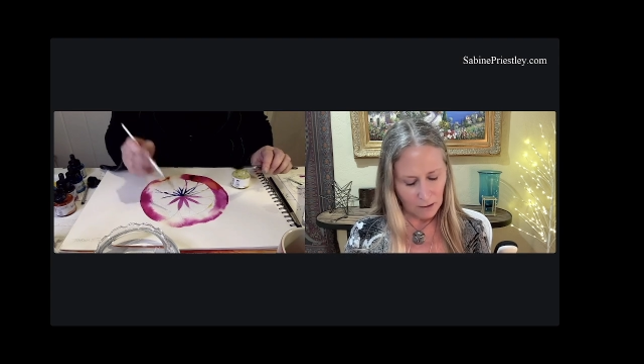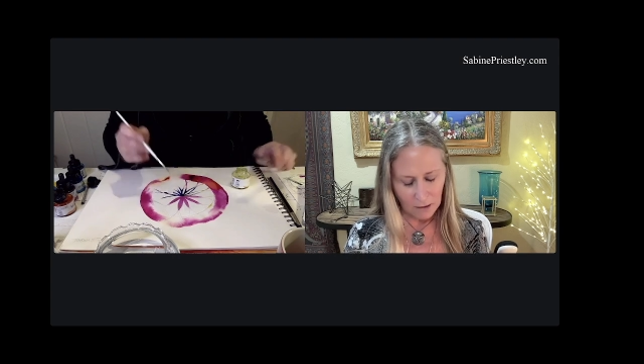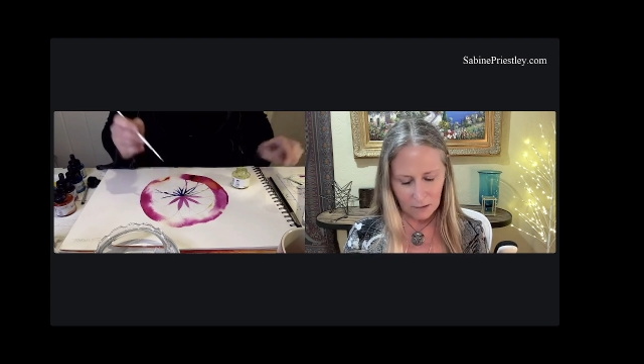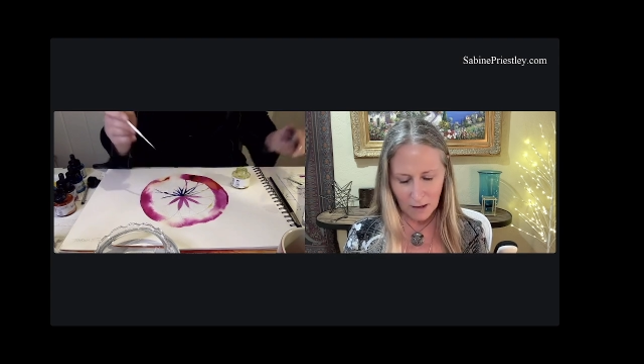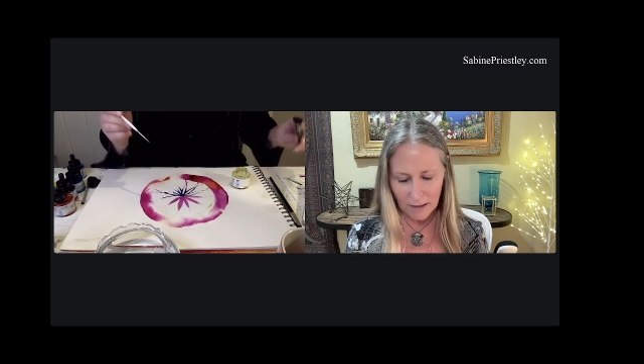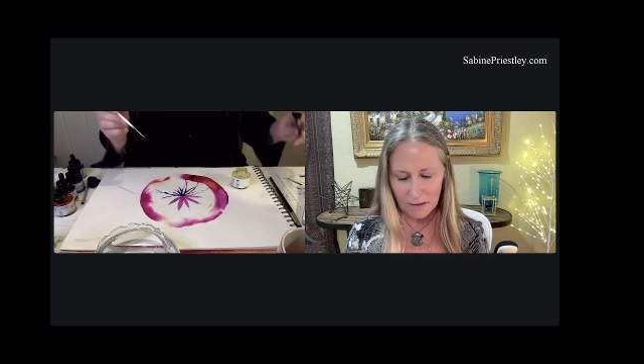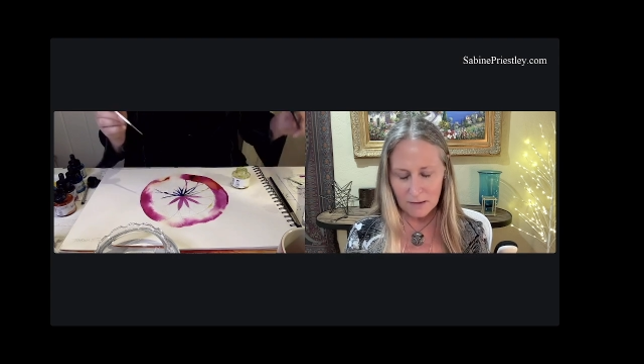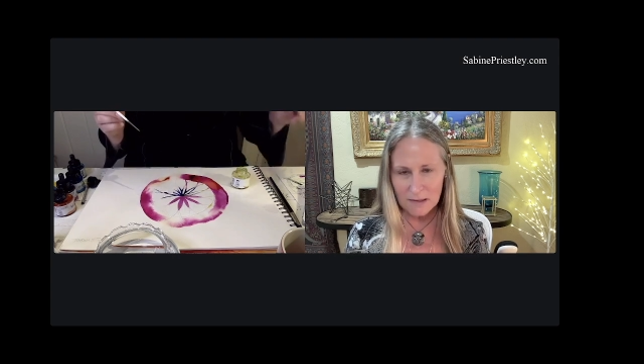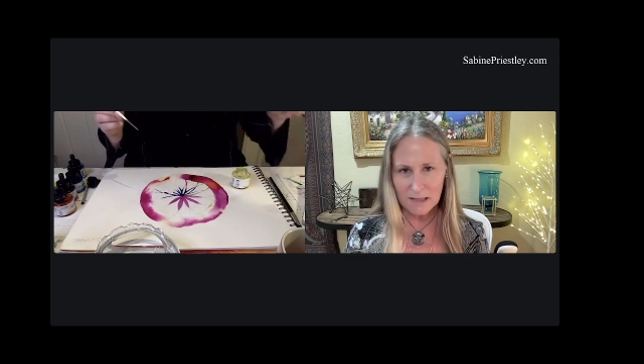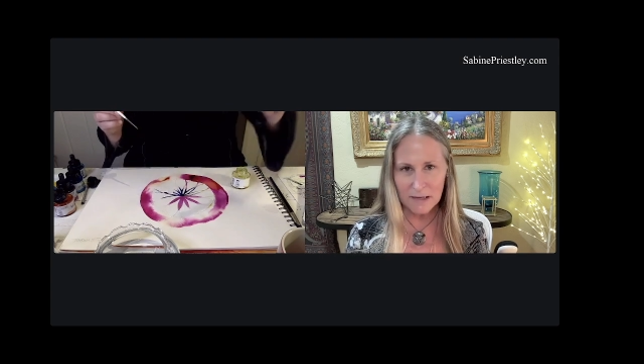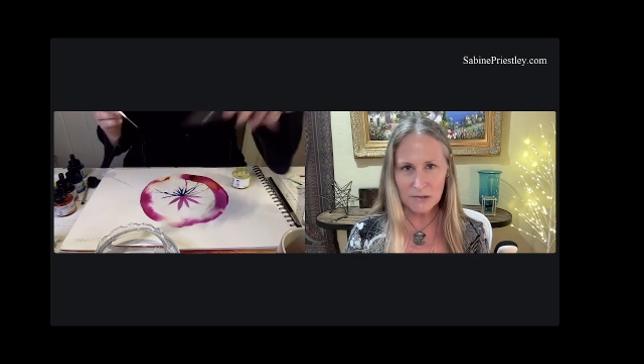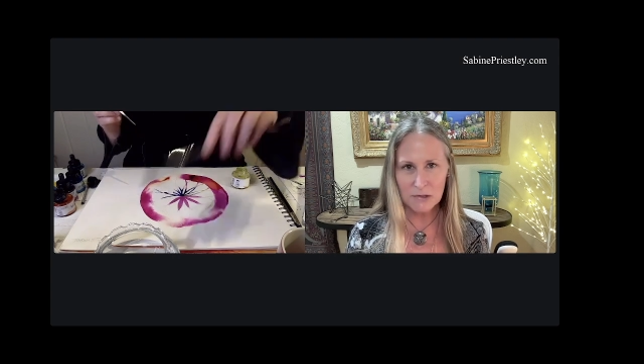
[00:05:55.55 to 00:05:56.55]
a lot of this
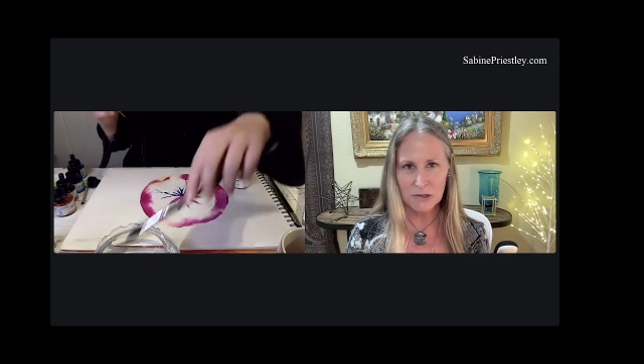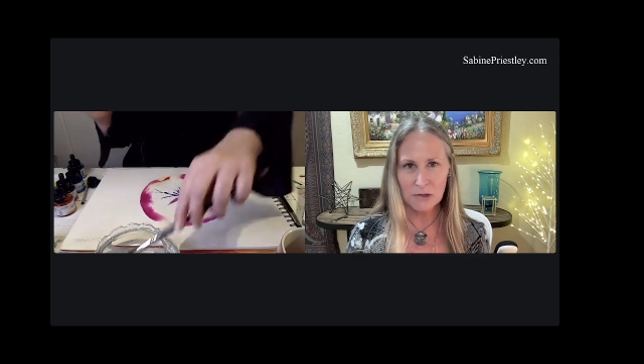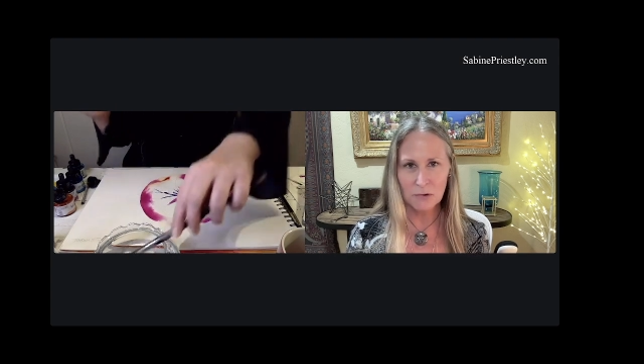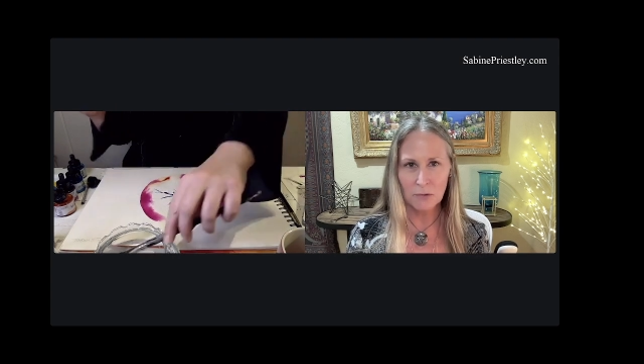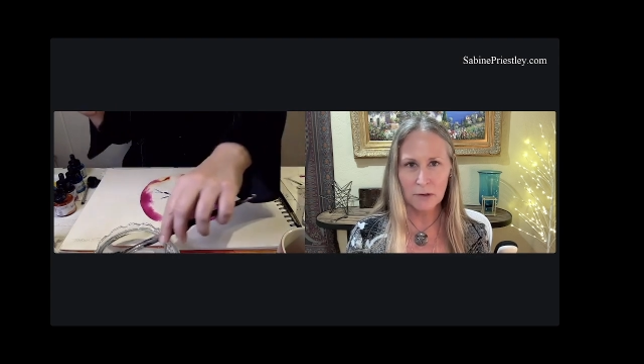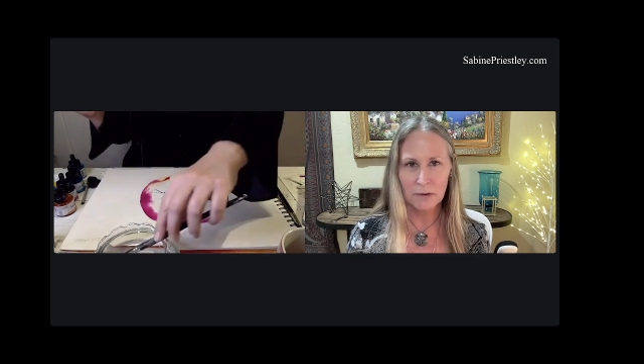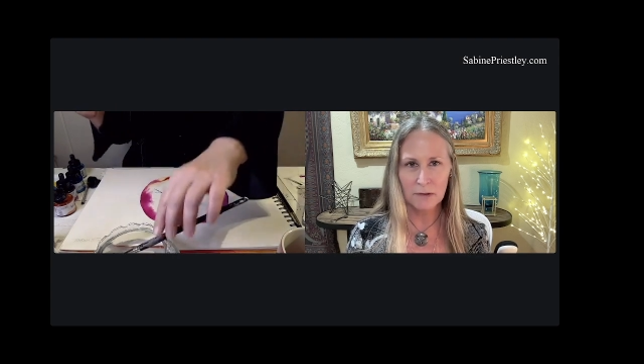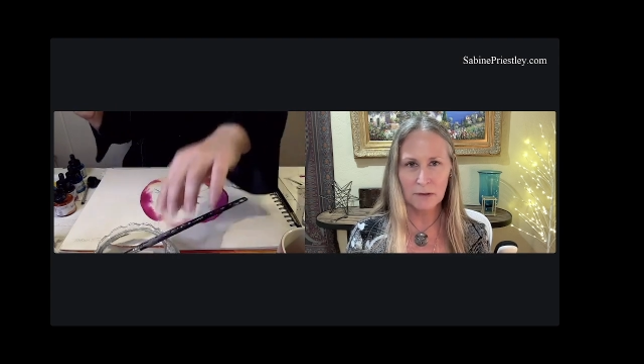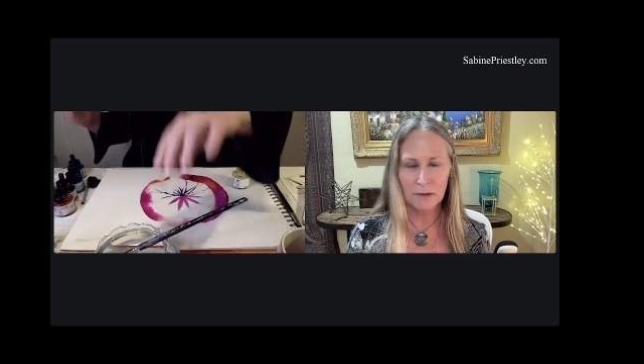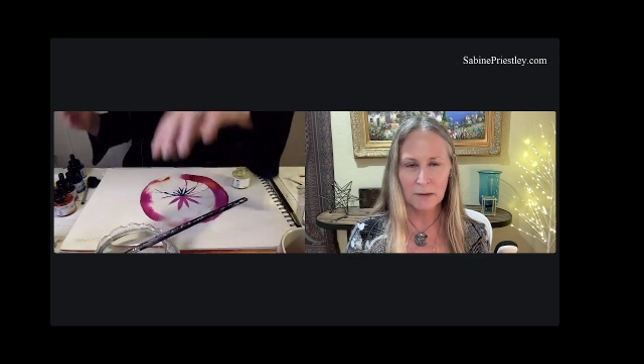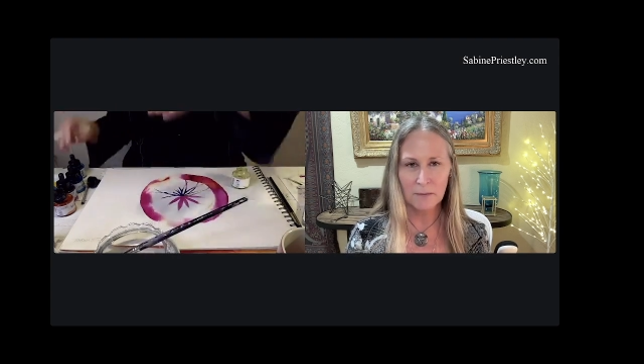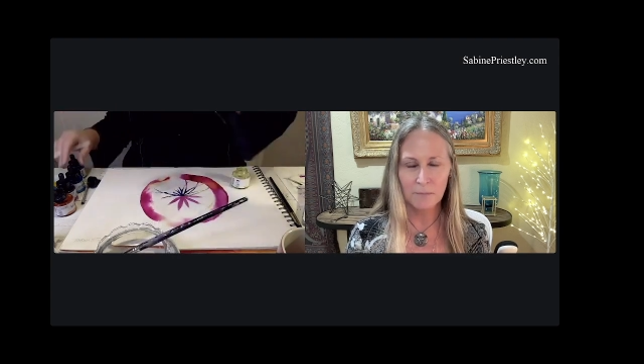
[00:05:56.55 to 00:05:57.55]
has to do with
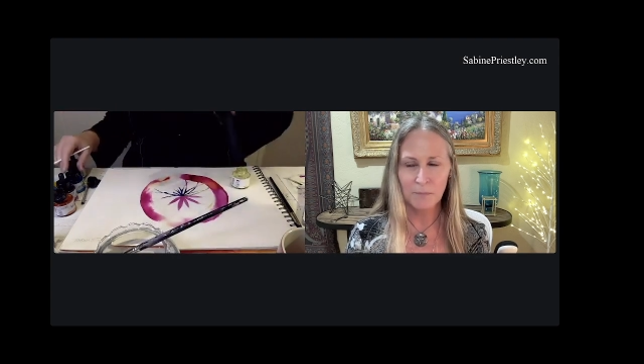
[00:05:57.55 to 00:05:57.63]
the